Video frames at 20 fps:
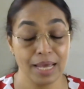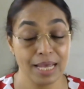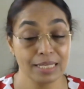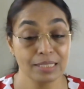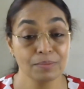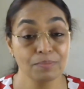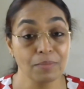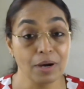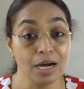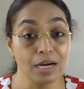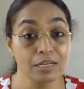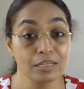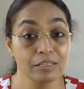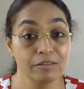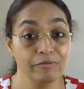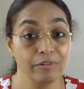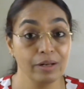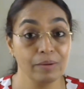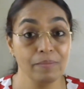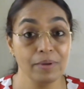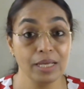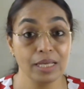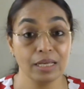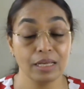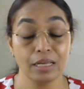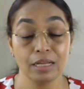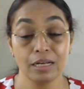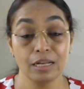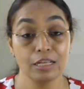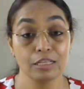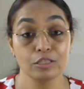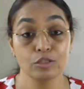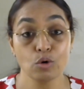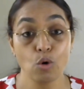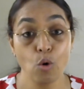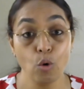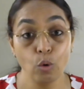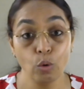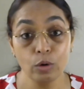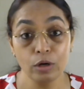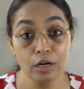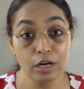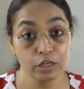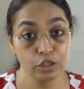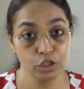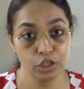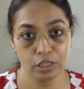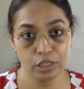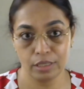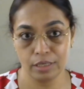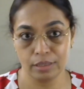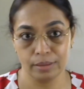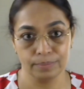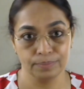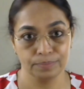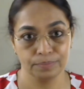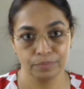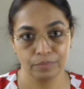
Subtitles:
as Mars will be in its own nakshatra.